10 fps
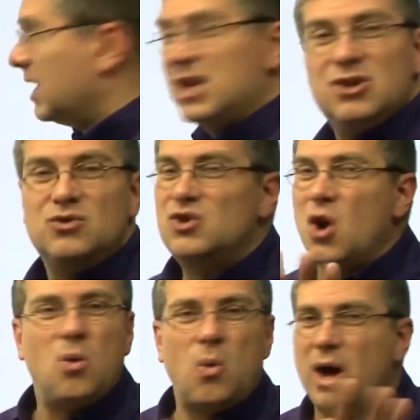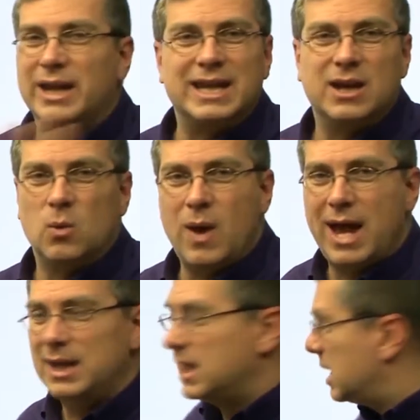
You don't want to get wet.